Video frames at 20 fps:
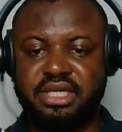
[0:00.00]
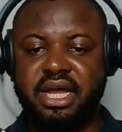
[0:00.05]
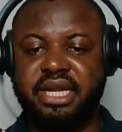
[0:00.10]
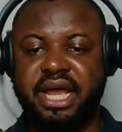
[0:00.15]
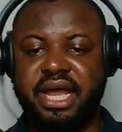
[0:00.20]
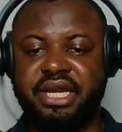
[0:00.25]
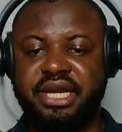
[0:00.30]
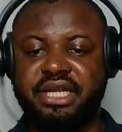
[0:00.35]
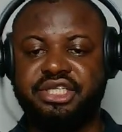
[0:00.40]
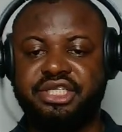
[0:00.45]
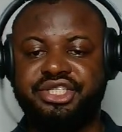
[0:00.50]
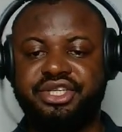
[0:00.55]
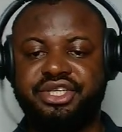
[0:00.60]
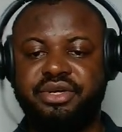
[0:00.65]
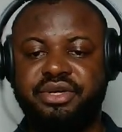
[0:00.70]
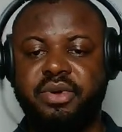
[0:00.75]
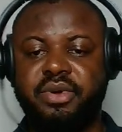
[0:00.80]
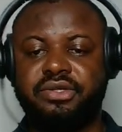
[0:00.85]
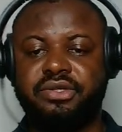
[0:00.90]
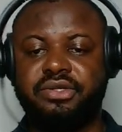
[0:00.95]
Then
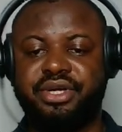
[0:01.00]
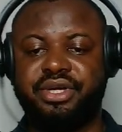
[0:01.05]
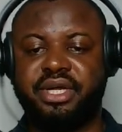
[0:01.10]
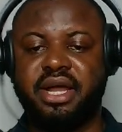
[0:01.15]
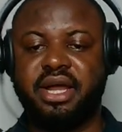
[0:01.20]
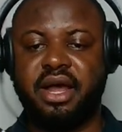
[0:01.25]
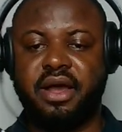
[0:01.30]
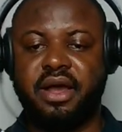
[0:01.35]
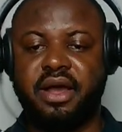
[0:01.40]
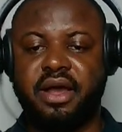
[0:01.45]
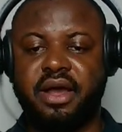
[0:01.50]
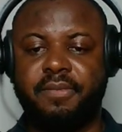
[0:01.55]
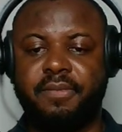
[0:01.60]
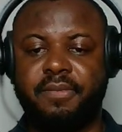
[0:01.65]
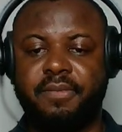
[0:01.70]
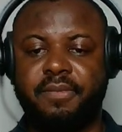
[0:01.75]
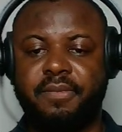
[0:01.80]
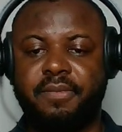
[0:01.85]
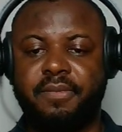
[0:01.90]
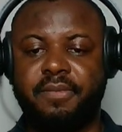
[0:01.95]
Gmail trigger
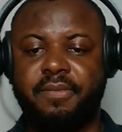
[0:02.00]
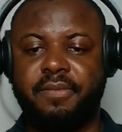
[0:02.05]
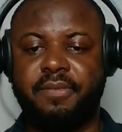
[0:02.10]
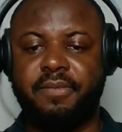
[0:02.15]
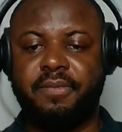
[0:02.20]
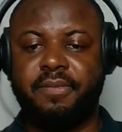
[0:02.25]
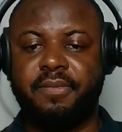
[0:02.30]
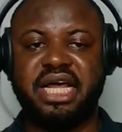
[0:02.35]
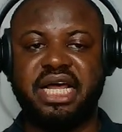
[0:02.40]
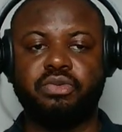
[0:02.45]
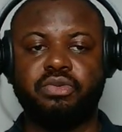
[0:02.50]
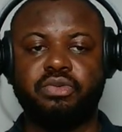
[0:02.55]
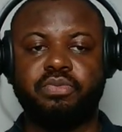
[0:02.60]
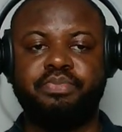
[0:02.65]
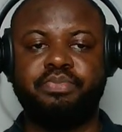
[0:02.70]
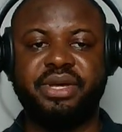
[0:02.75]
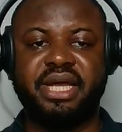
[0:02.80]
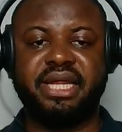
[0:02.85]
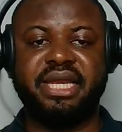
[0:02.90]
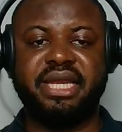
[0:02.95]
is it has to
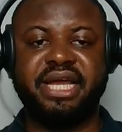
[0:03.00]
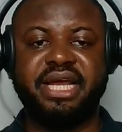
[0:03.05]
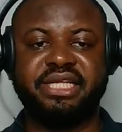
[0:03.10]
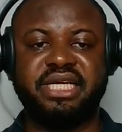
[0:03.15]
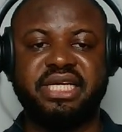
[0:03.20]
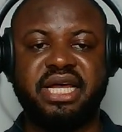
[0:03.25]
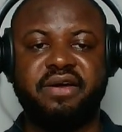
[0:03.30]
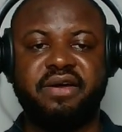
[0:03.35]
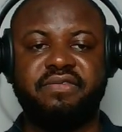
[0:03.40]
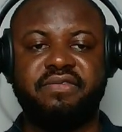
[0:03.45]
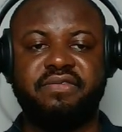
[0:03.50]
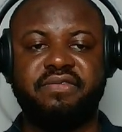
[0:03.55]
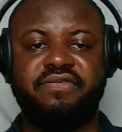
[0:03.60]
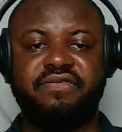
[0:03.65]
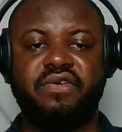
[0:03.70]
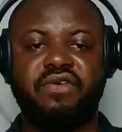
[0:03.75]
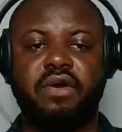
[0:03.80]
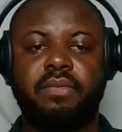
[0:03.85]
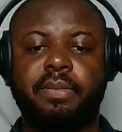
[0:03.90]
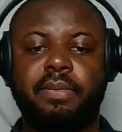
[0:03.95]
pick data
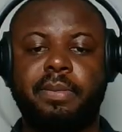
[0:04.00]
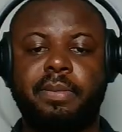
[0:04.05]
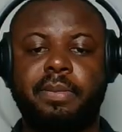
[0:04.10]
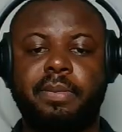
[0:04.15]
from